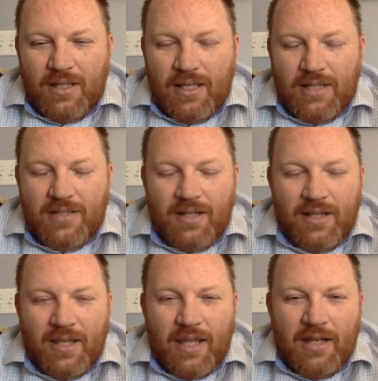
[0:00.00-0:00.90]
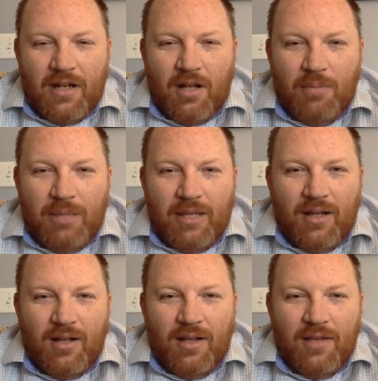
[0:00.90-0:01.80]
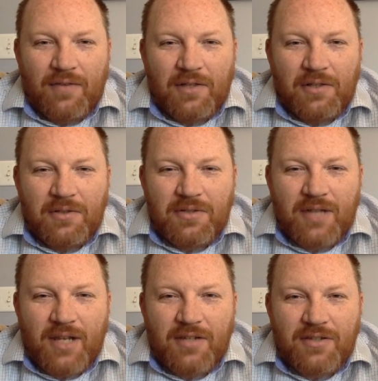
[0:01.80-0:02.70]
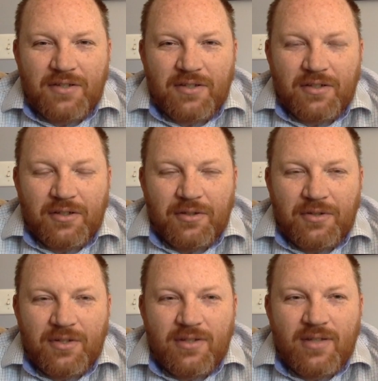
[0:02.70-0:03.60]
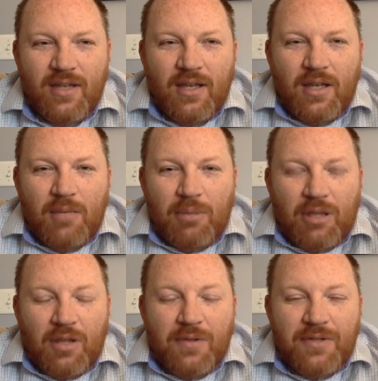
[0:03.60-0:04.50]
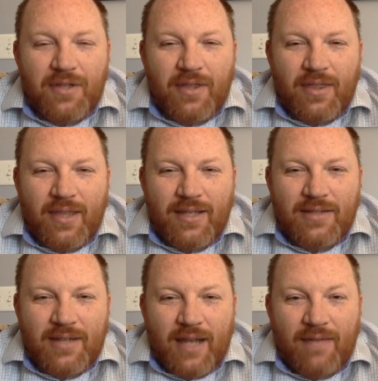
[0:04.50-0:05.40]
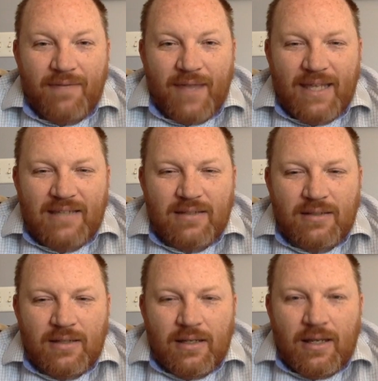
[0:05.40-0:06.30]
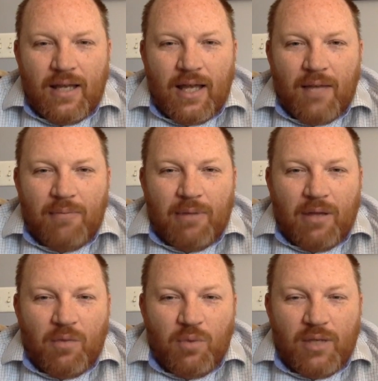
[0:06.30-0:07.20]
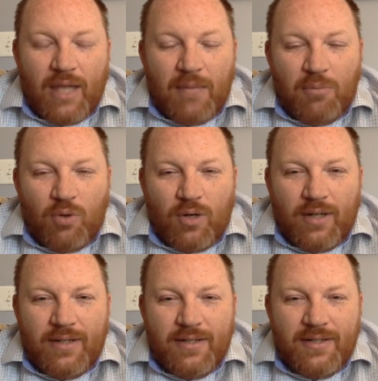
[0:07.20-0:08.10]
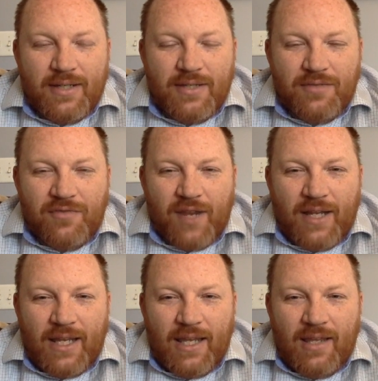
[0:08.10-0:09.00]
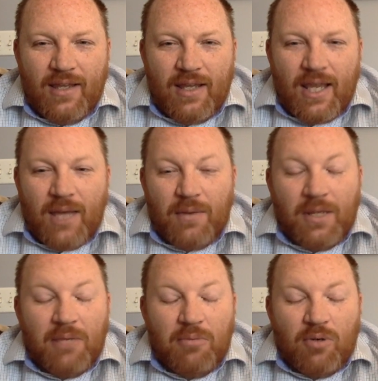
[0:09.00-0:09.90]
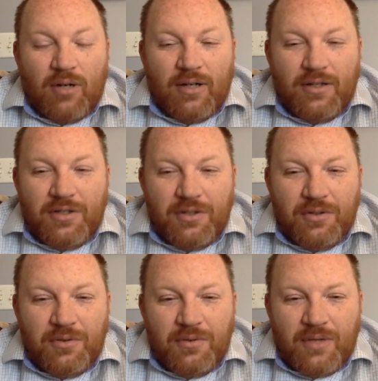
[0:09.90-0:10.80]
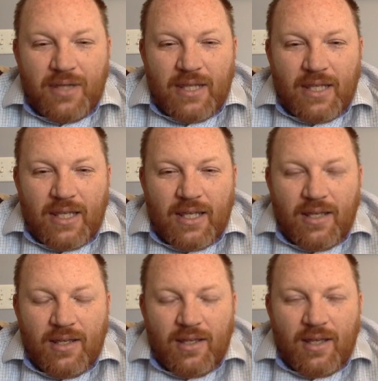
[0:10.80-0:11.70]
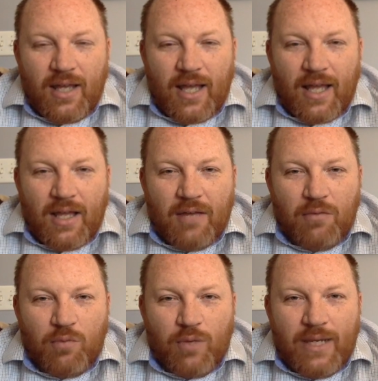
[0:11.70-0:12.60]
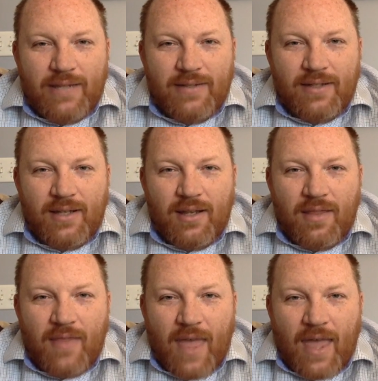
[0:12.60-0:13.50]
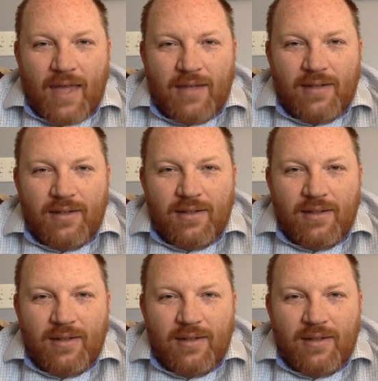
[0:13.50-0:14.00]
it's not the end all be all of hallucinations and delusions, but those are the things that I face. And we'll get more into schizophrenia, and we'll get more into the reason that